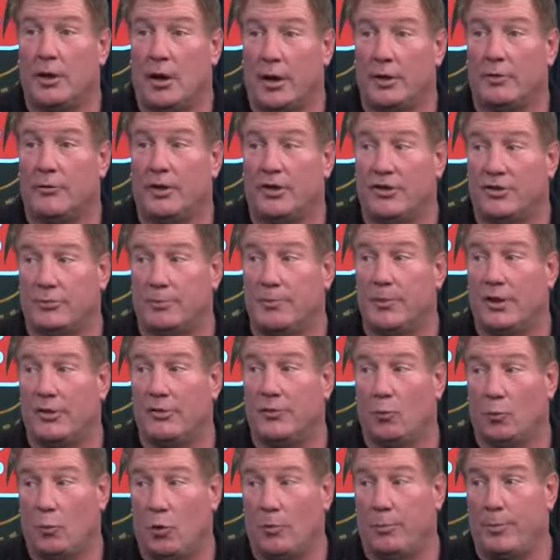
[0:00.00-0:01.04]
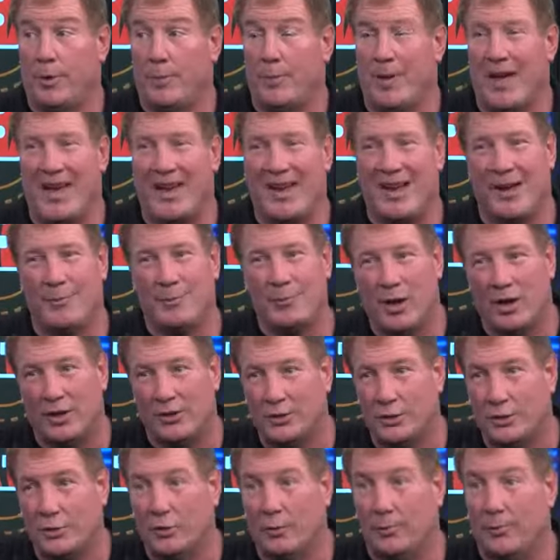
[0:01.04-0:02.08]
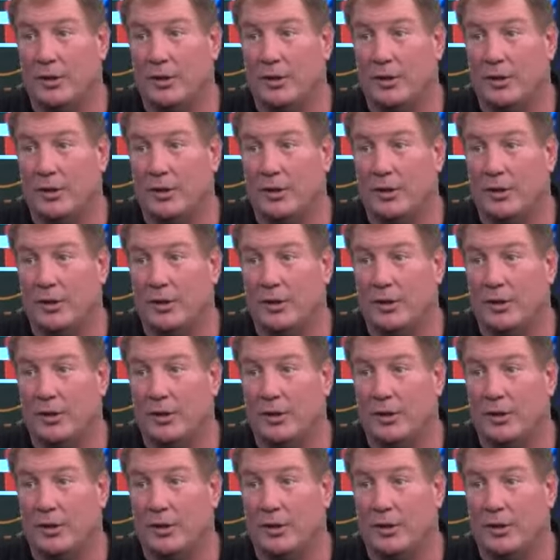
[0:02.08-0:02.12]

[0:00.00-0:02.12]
Andre Smith will be back. I'm not sure